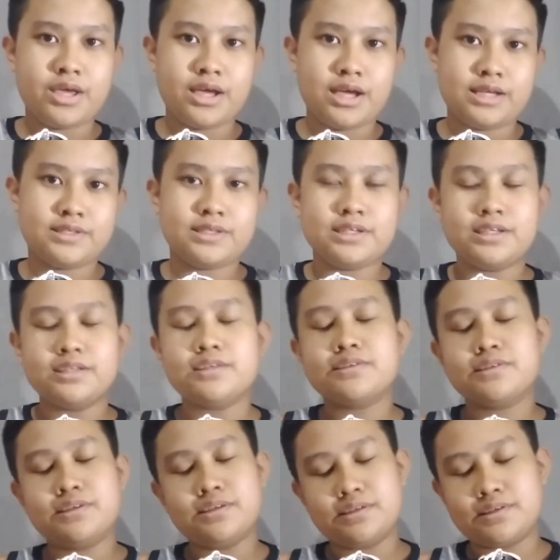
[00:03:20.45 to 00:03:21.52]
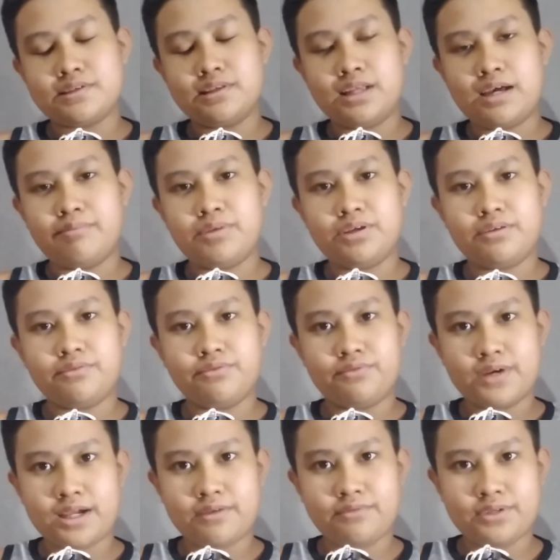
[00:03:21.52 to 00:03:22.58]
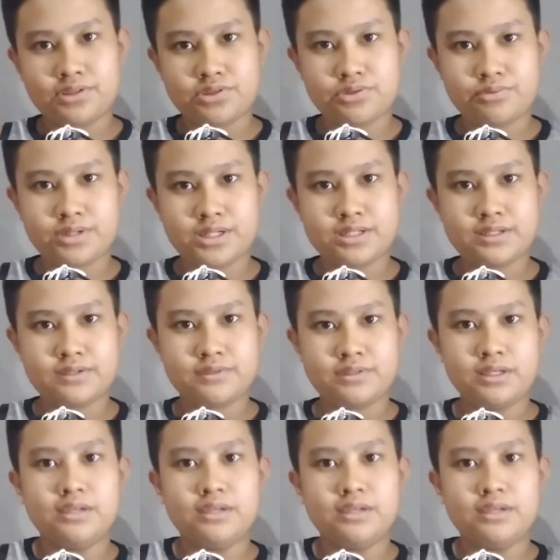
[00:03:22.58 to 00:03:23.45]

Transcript: has an Islamic vibe into it,